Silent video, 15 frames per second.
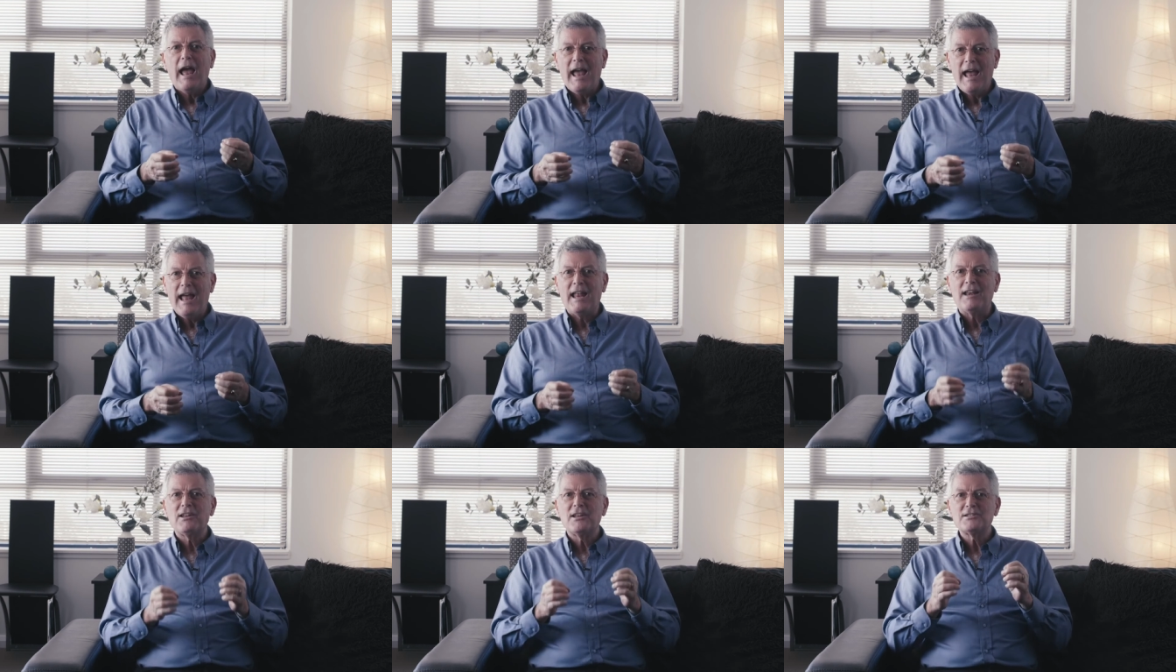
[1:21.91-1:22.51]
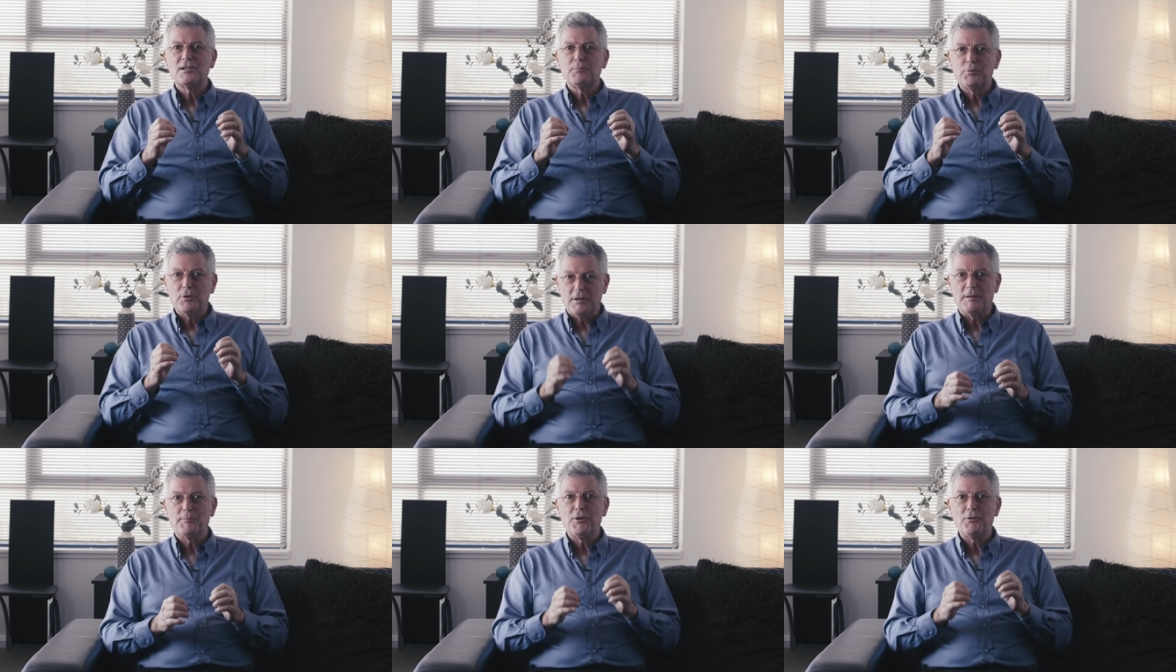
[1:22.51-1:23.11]
and as the
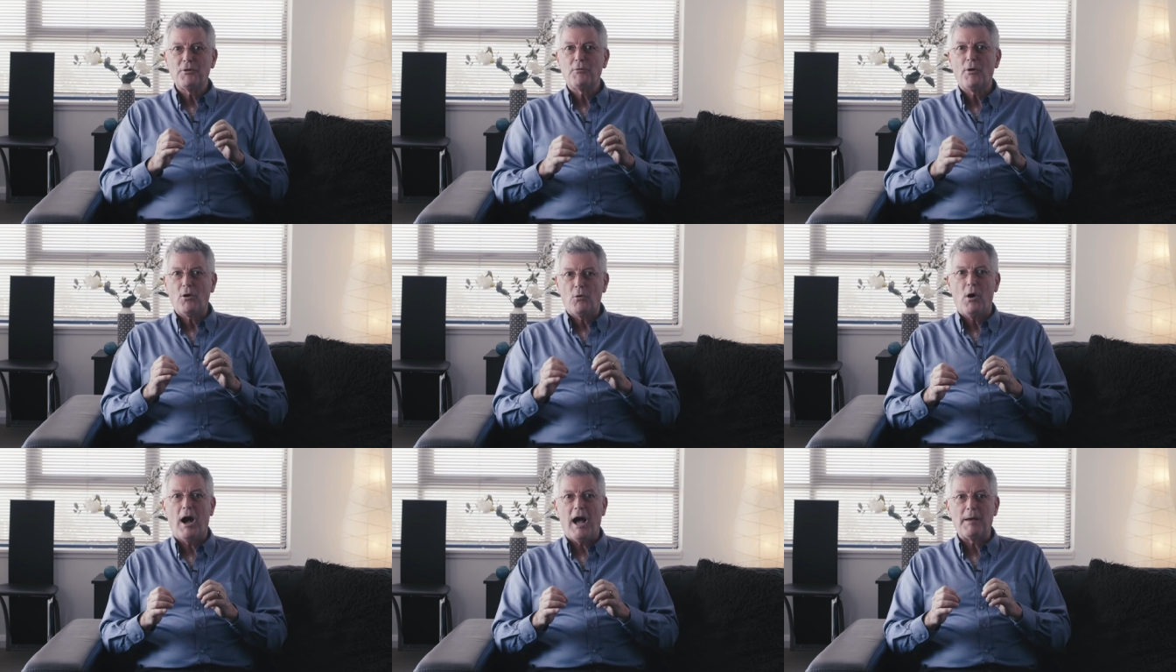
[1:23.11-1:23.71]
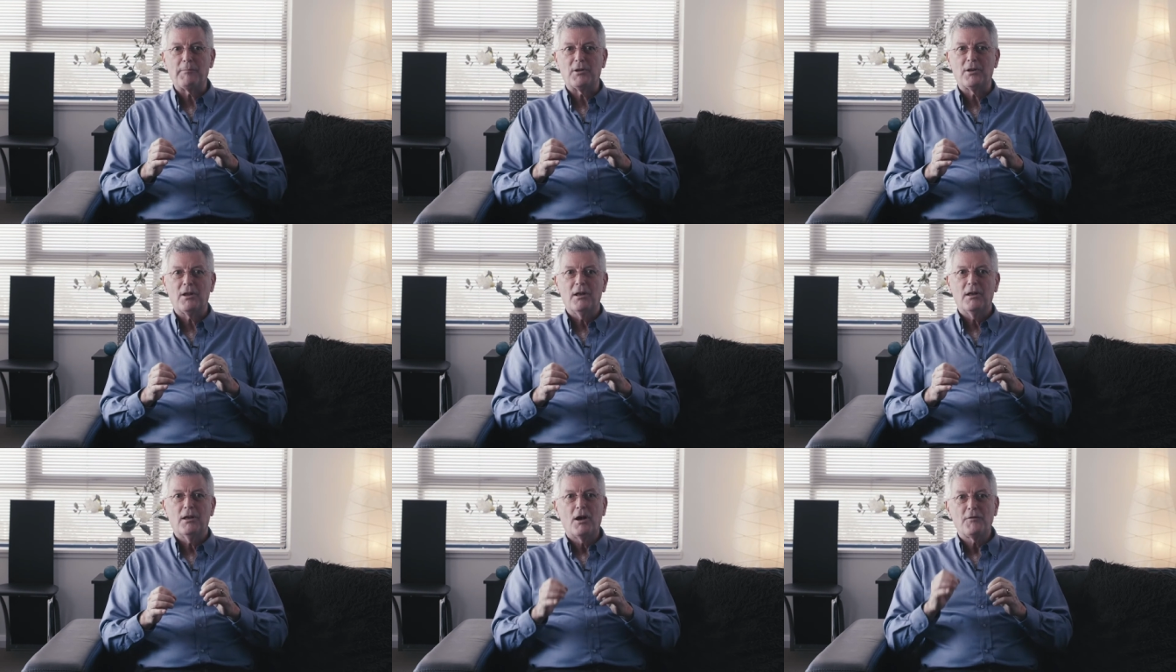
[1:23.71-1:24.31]
preliminary requirement
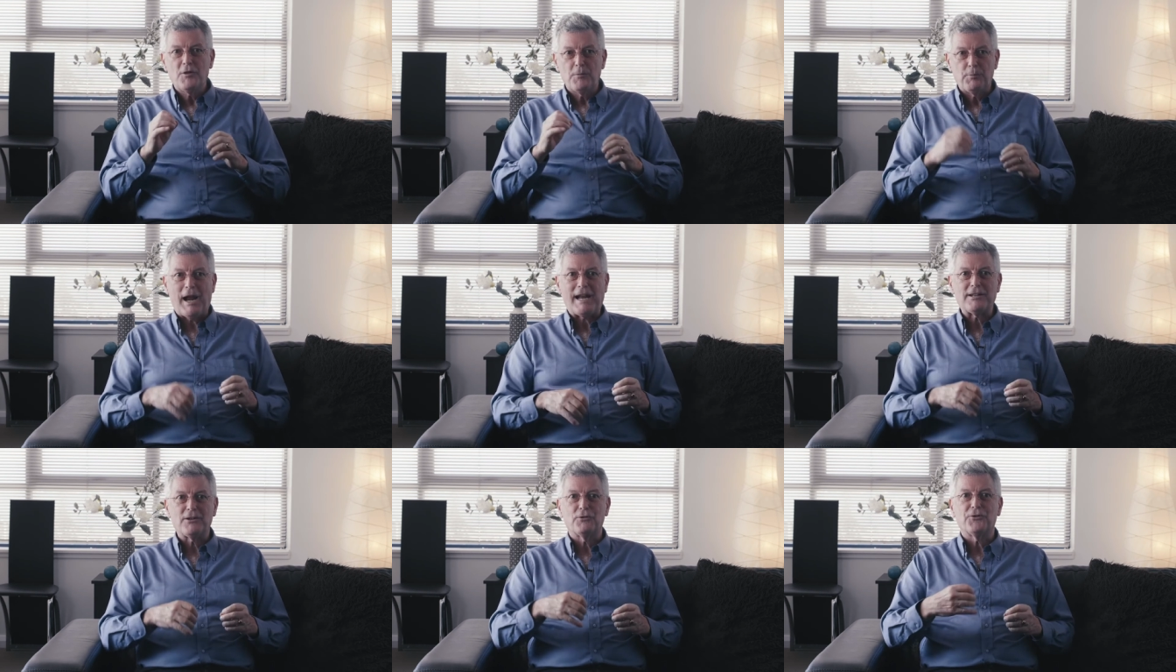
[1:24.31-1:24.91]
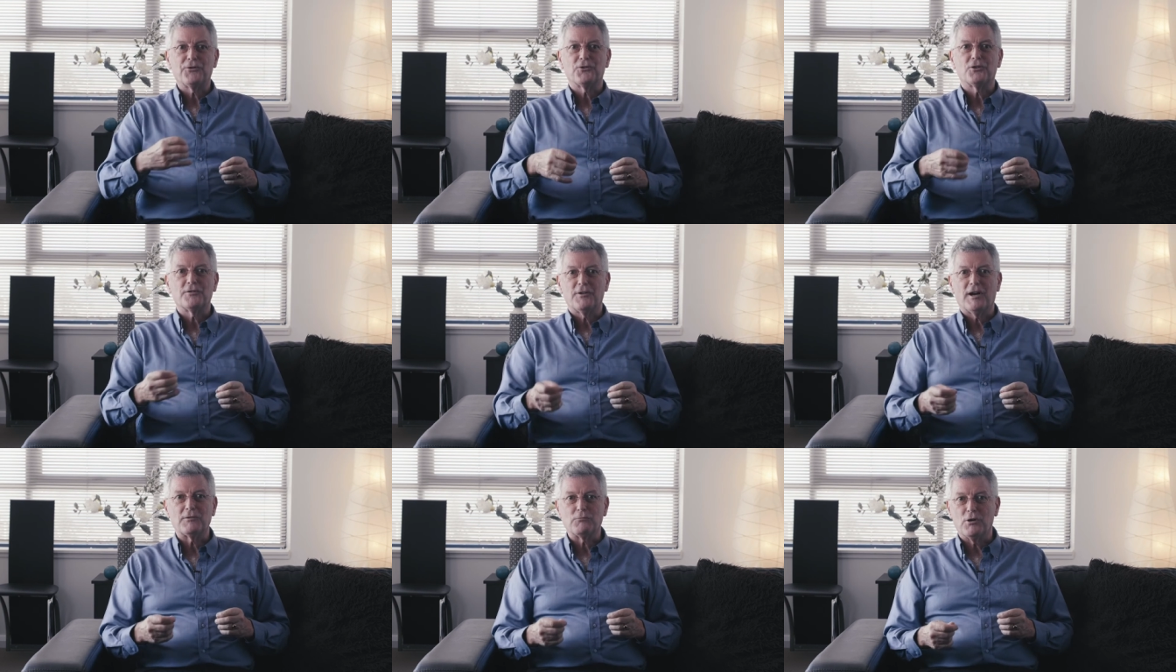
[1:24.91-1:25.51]
of the practical
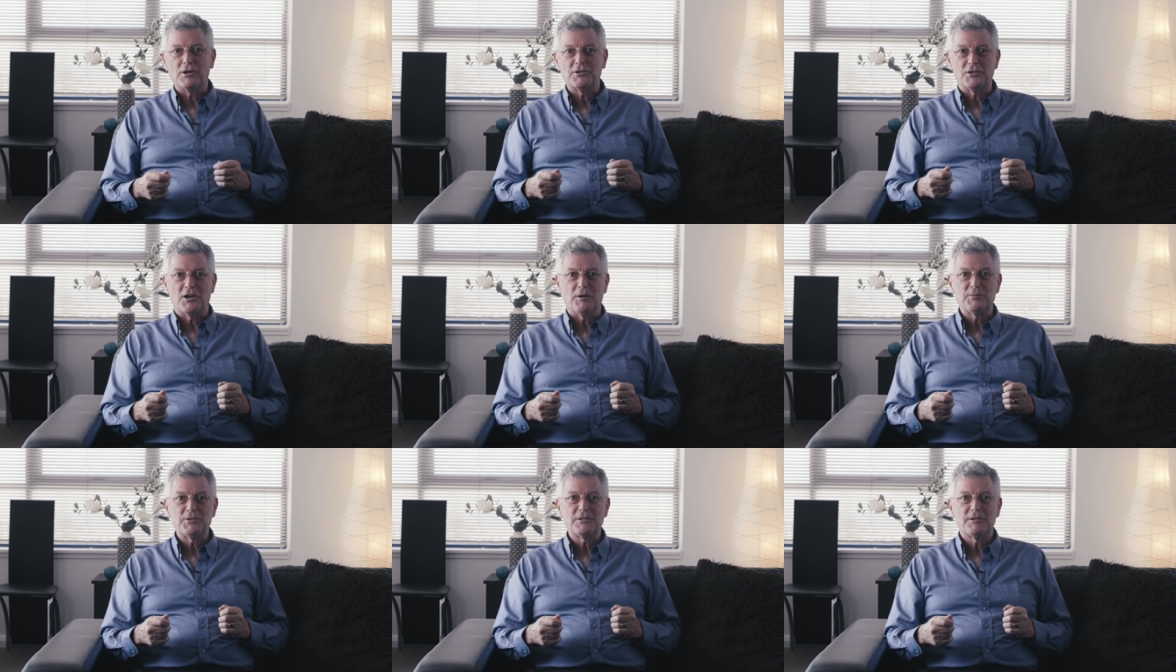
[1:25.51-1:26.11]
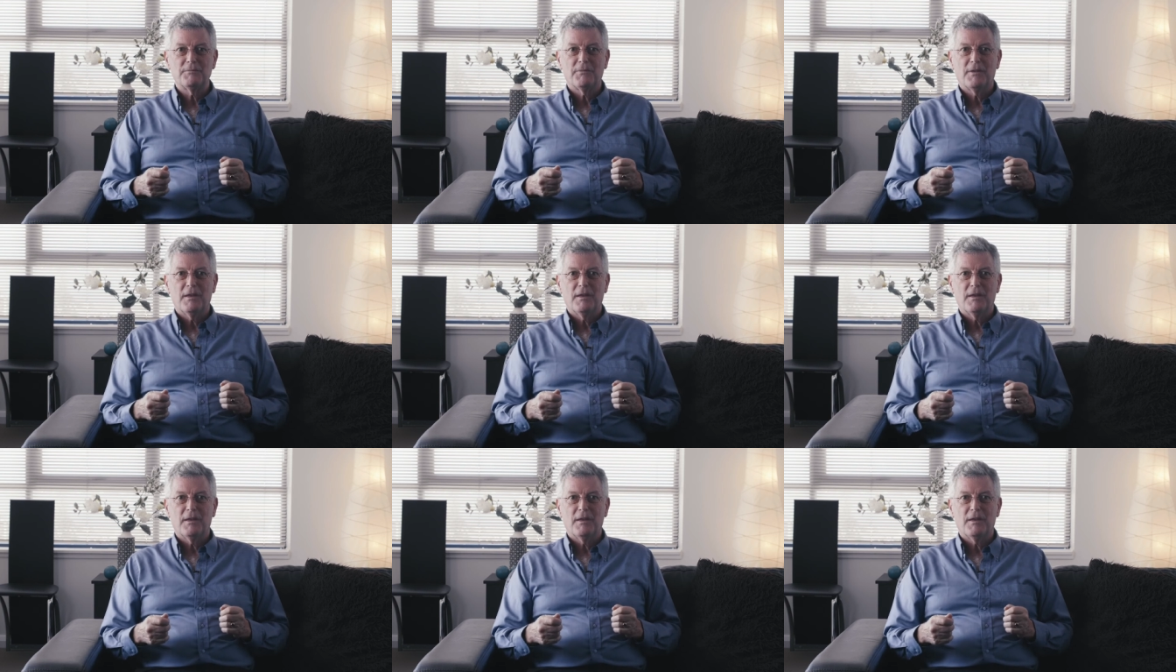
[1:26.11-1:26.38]
certified workshops.